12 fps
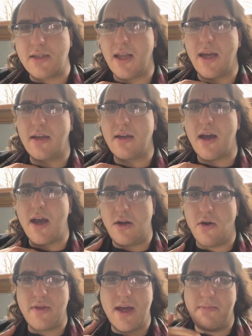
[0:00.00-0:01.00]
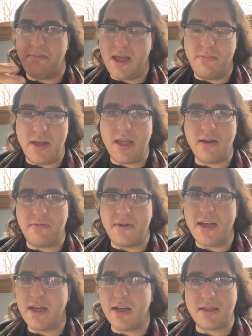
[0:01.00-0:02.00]
Like, I know that me being a
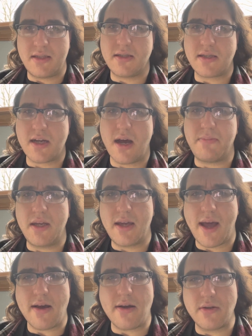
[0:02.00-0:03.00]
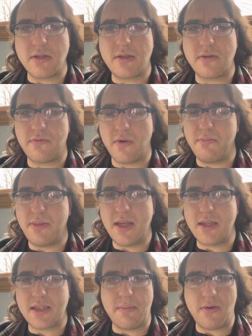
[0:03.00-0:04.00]
vegan isn't stopping cows from being
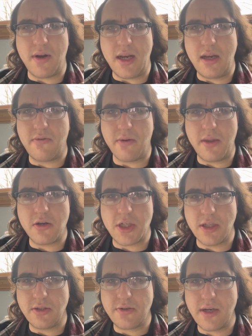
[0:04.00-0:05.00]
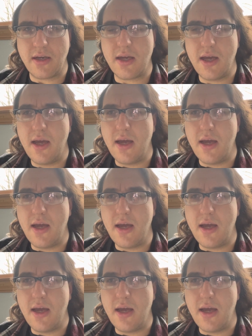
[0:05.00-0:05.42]
separated from their children,